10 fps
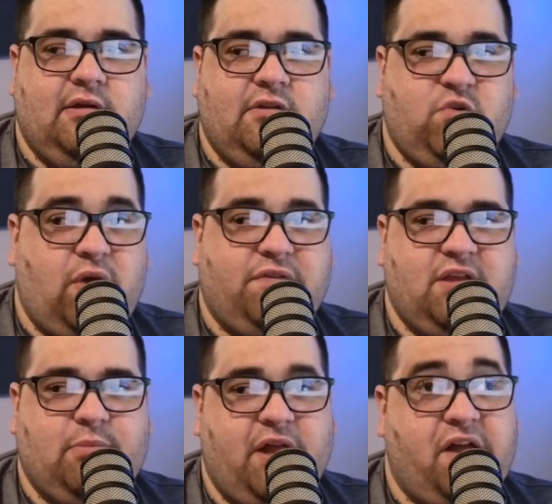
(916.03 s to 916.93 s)

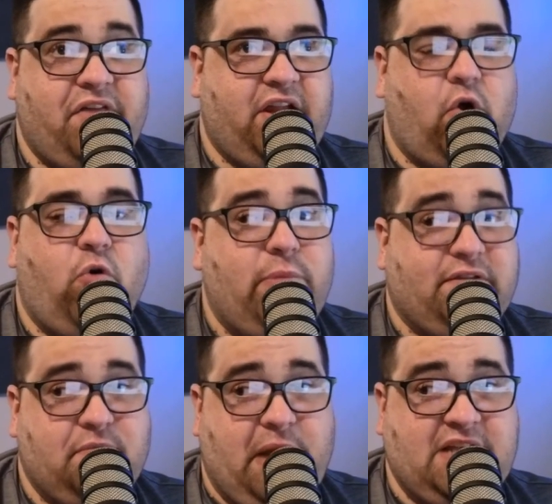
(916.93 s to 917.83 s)
12-team playoff. I think Ole
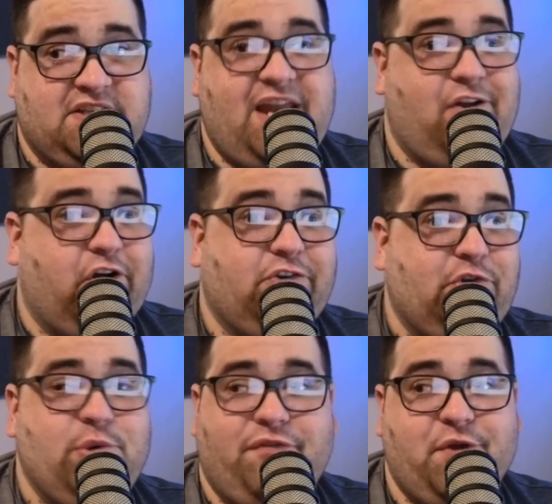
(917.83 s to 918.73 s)
Miss and Penn State are
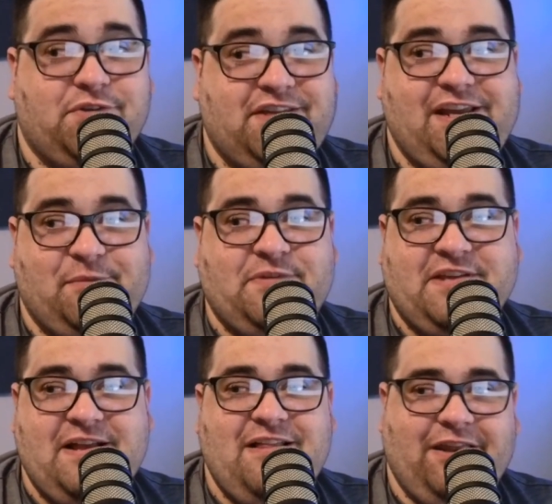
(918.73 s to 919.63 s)
two of those teams
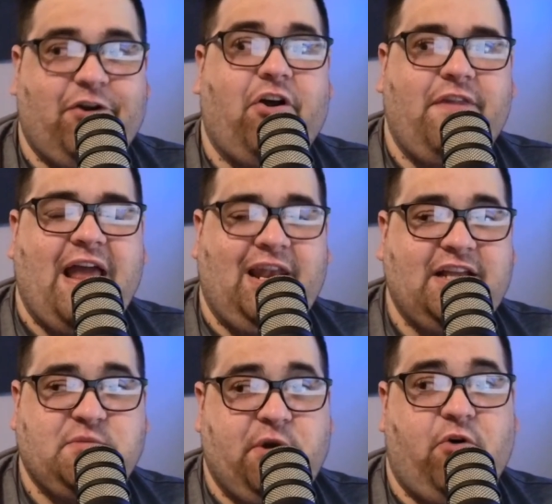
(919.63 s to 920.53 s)
that are on that
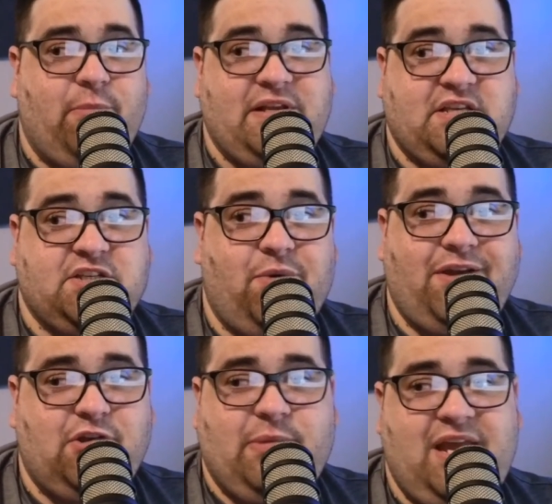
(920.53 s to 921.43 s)
list, but Ole Miss is
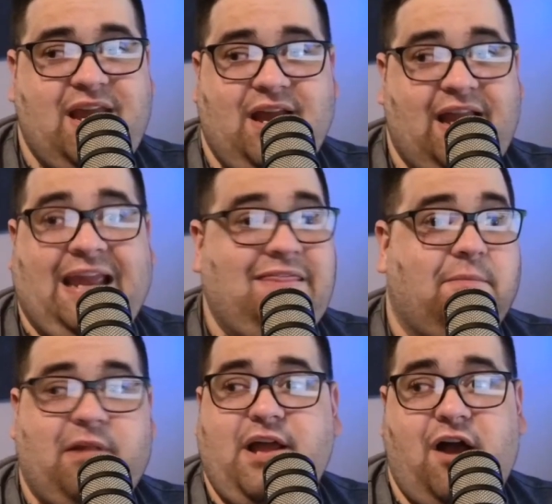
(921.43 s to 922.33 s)
going to be in the
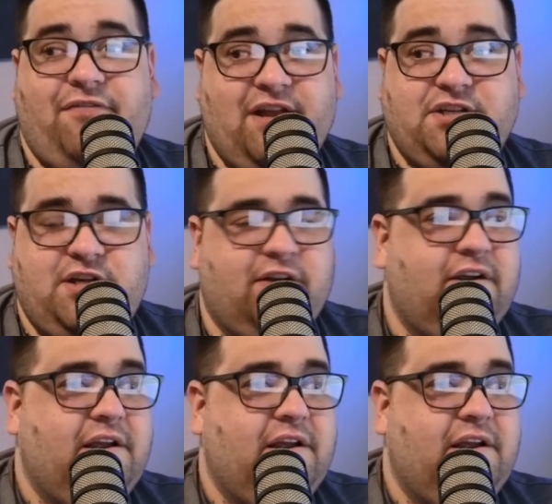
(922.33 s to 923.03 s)
playoff next year,